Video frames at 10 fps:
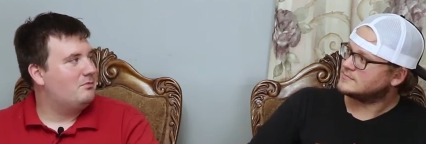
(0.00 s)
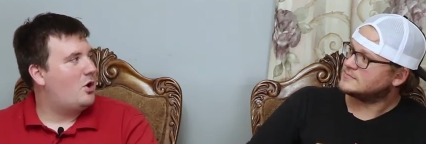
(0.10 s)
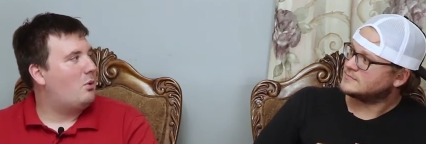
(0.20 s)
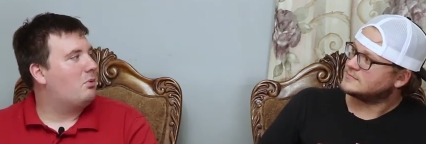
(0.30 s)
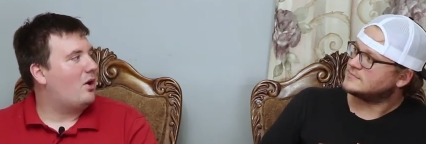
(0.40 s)

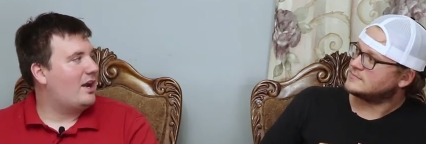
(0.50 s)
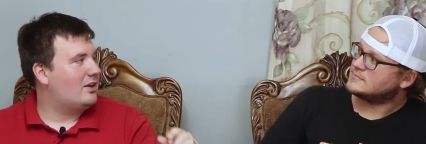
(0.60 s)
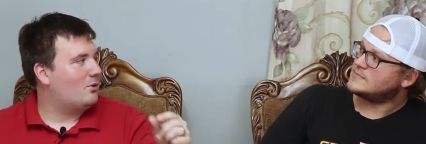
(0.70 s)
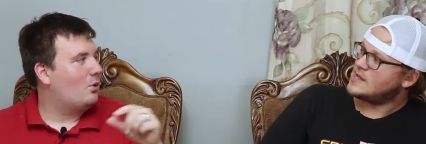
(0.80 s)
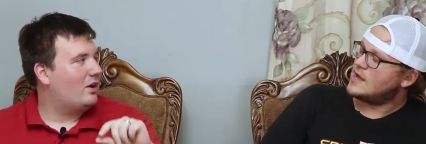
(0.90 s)

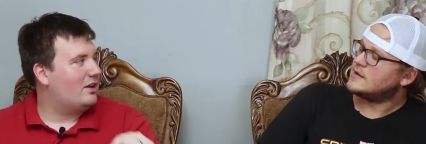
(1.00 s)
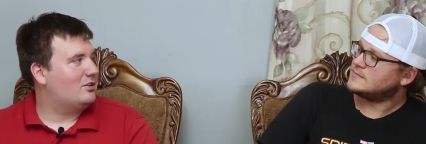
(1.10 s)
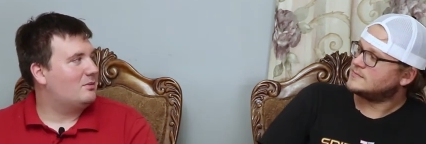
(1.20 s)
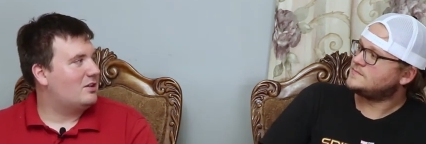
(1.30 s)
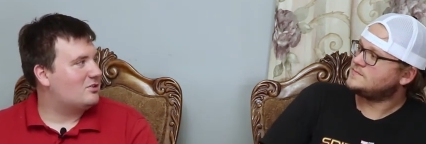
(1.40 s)
Speaker 1: no-brained
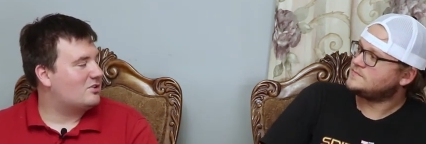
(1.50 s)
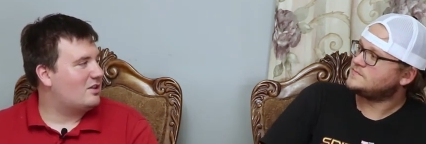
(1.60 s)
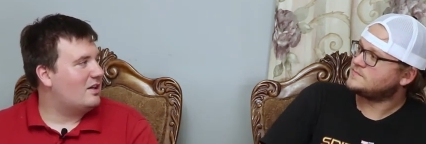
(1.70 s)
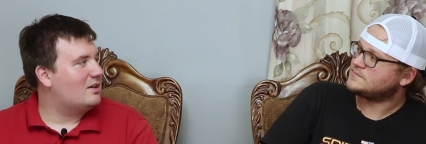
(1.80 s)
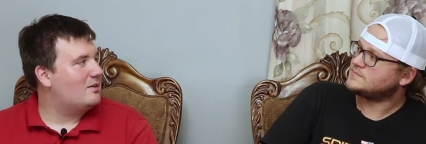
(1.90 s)
organism yeah. that's just
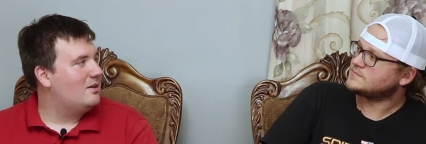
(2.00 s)
like,